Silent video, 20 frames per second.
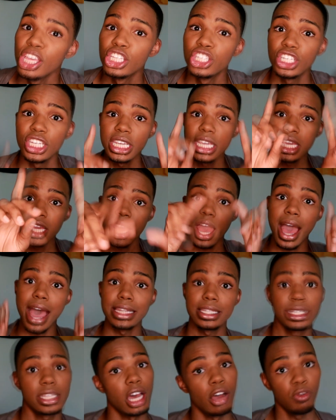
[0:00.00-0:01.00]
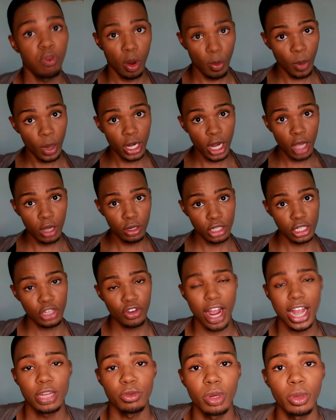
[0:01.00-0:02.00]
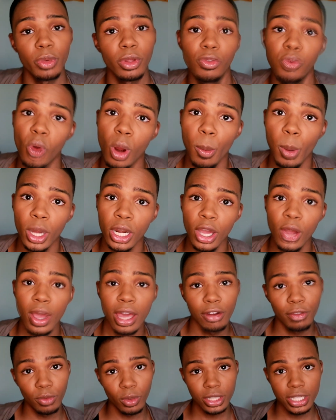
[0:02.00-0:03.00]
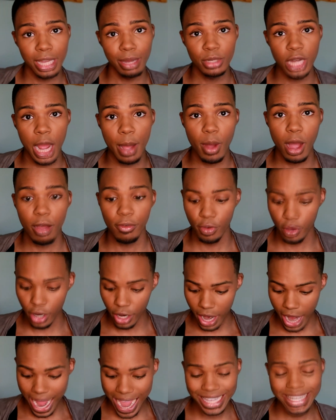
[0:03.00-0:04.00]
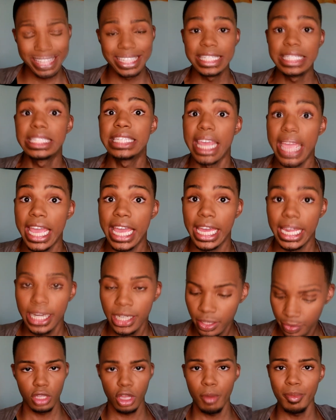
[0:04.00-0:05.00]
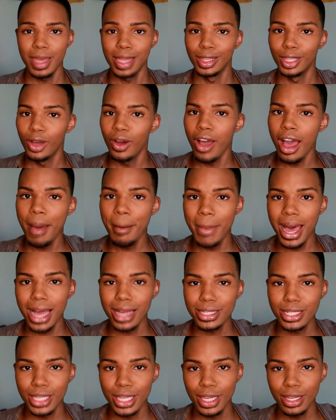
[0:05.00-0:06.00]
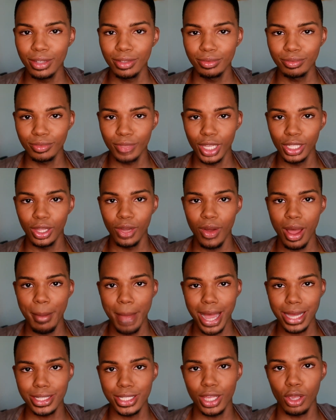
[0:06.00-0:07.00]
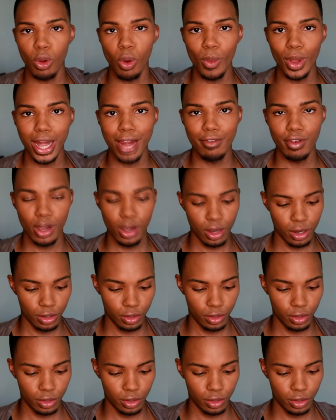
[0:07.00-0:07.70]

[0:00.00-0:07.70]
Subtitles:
She has a 4.0, just graduated with a 4.0 and a full-time job offer. I stand. It's gonna be a little unboxing or whatever.